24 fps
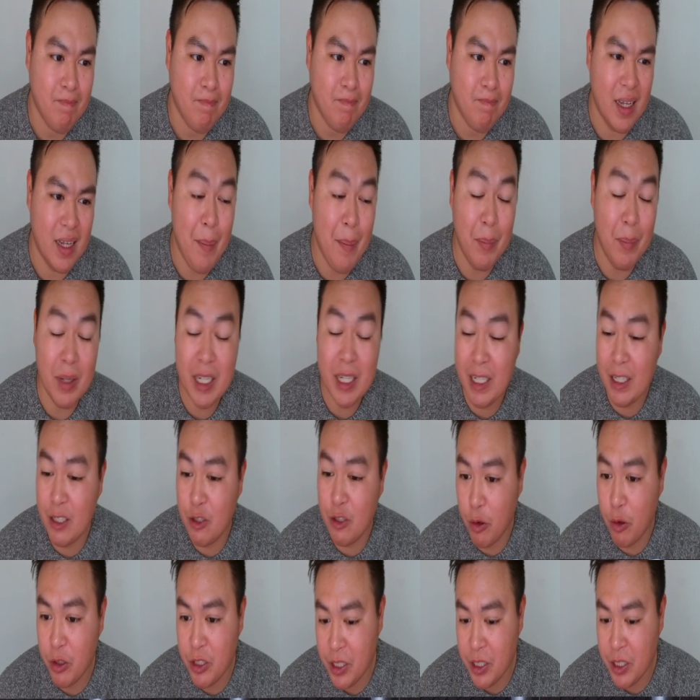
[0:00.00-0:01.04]
I'm leaning
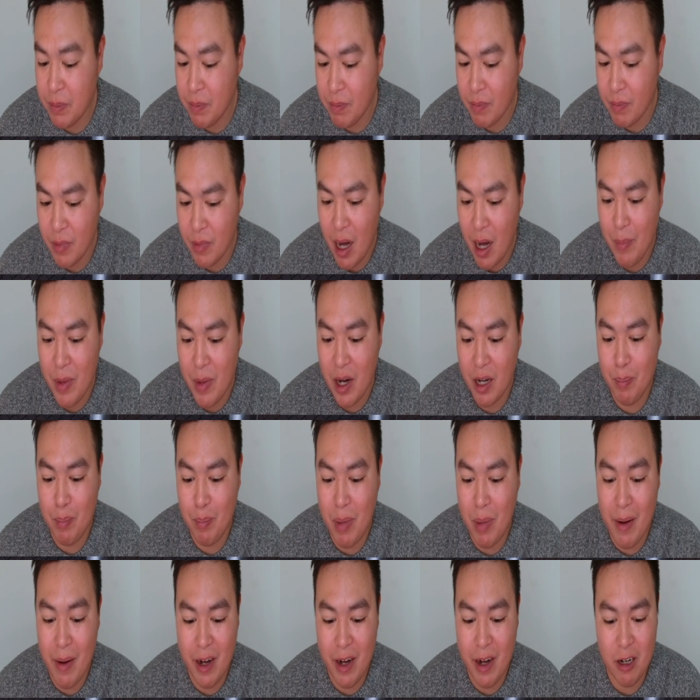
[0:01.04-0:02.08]
towards him. I'm
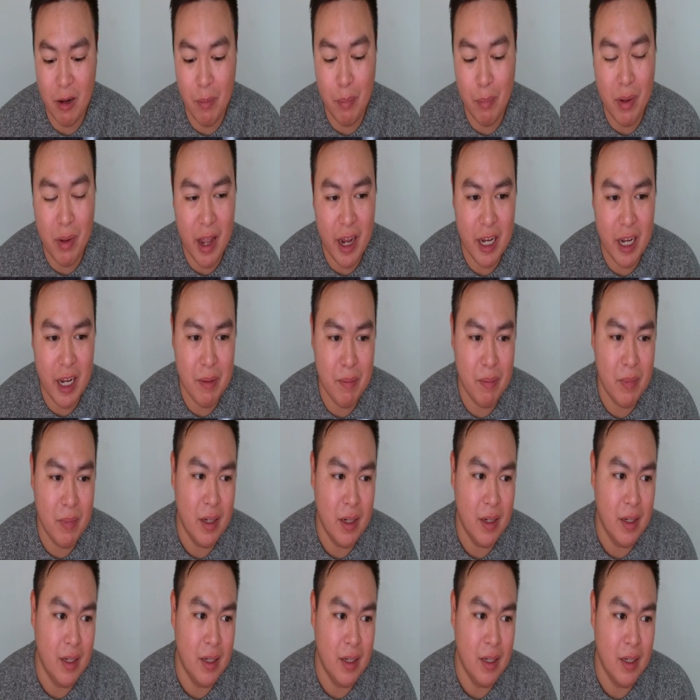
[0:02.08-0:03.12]
probably not going to play him.
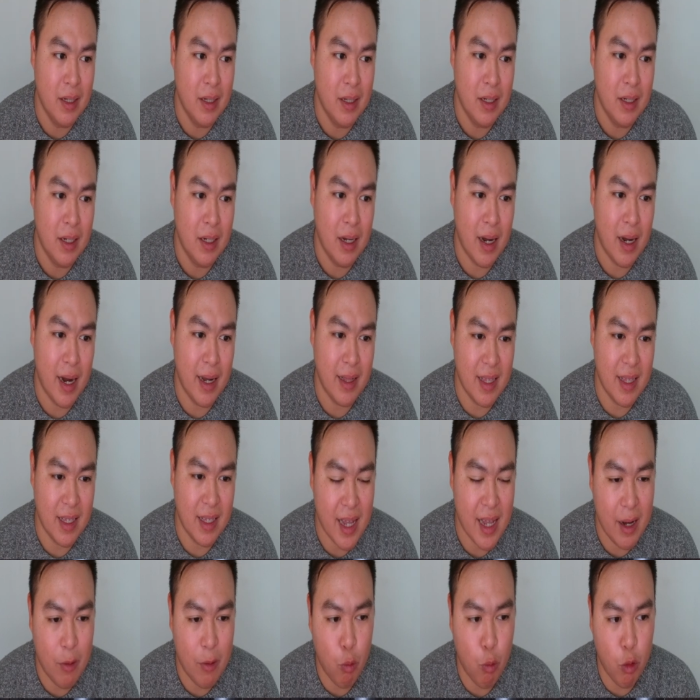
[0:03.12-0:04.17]
I think
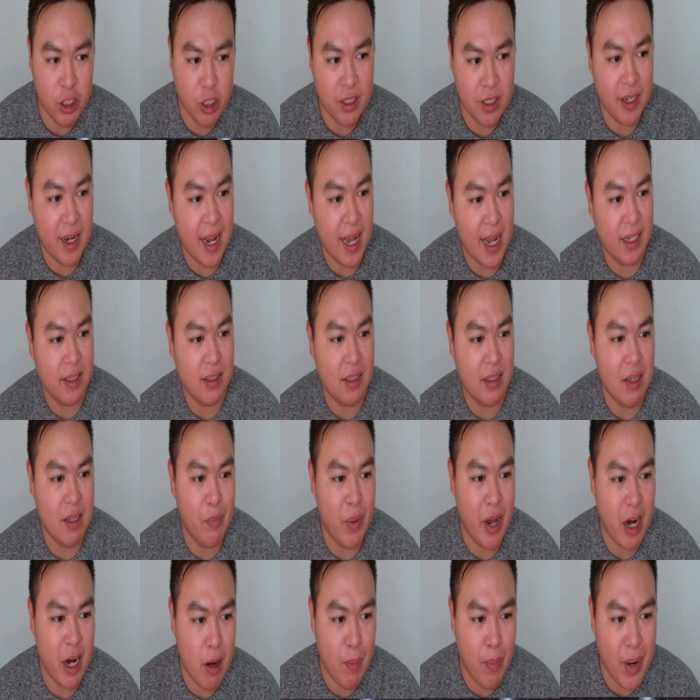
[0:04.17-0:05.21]
that Woodson has the
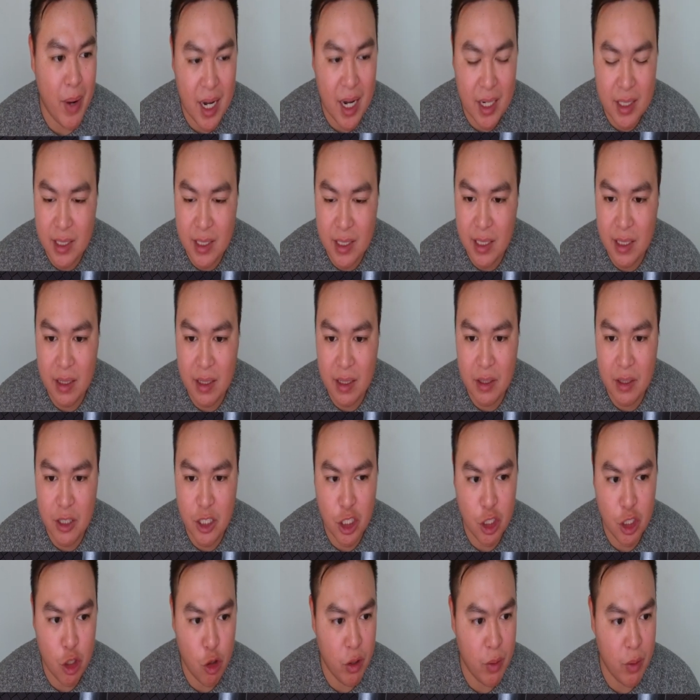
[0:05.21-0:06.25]
better boxing. He's
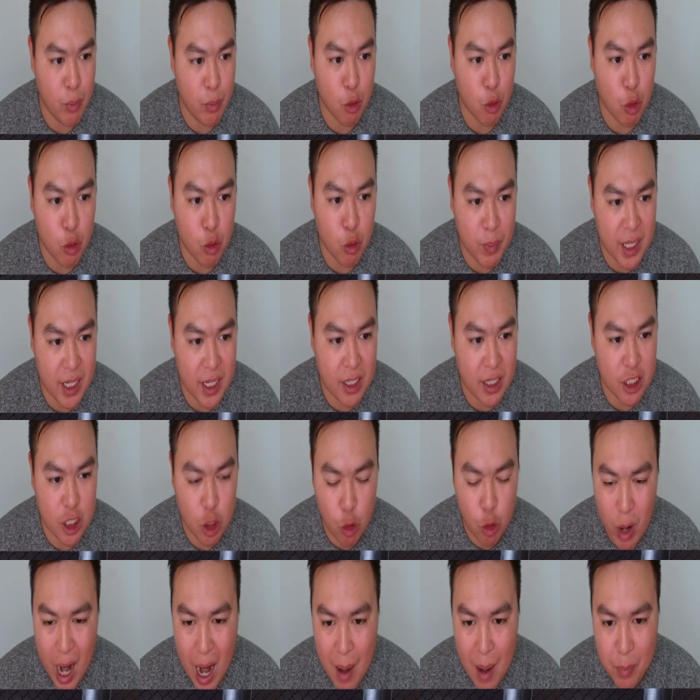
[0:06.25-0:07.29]
shown improvement in his
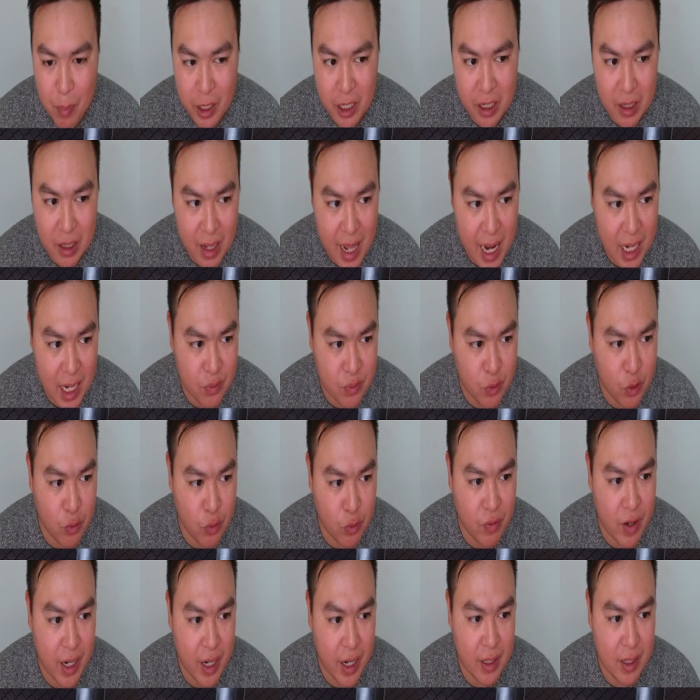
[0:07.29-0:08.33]
grappling in last few
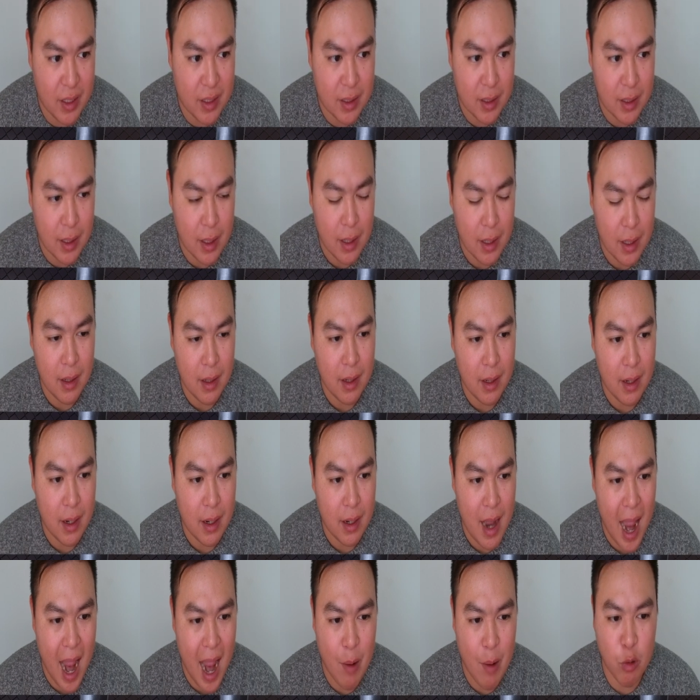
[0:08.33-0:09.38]
fights.
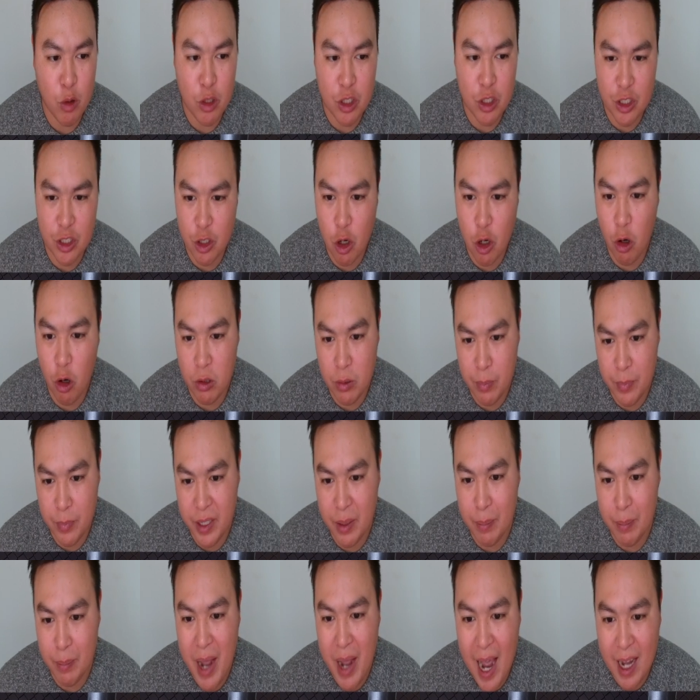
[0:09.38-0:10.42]
I will just
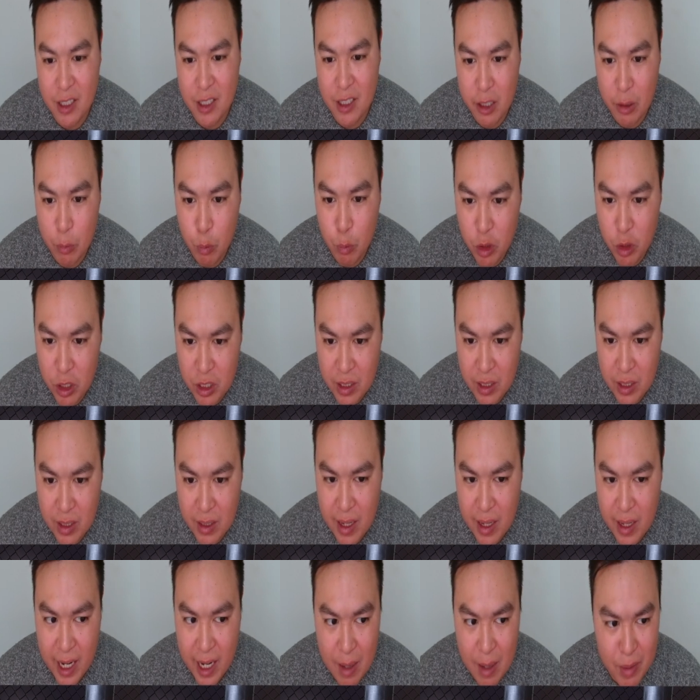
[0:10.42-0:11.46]
ultimately pass on Woodson,
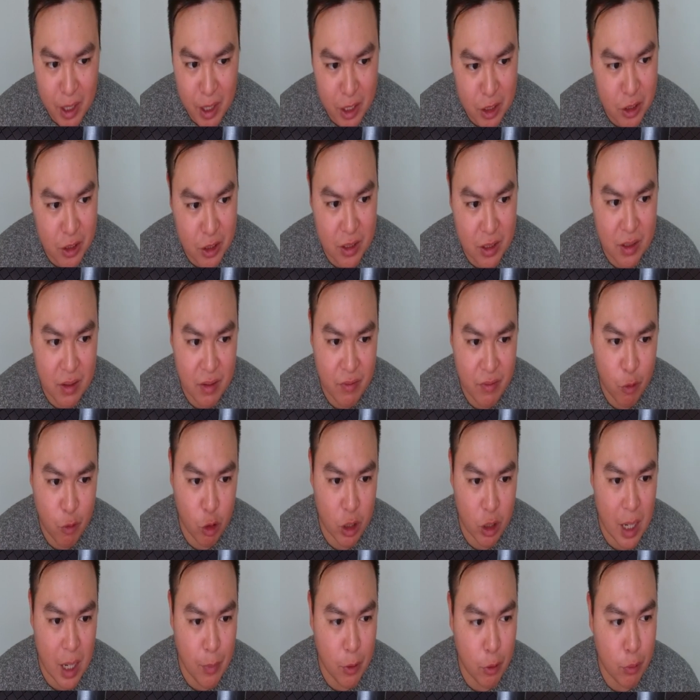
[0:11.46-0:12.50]
like I mentioned, for a
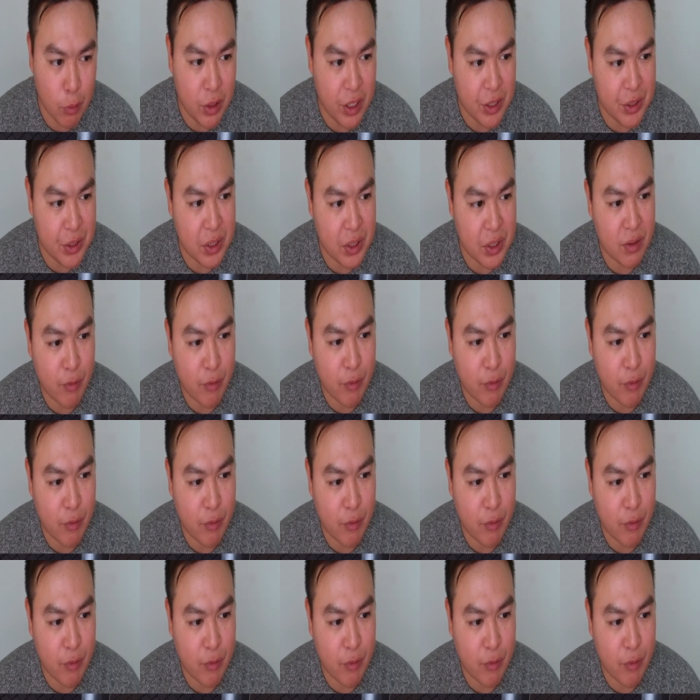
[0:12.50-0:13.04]
couple of reasons.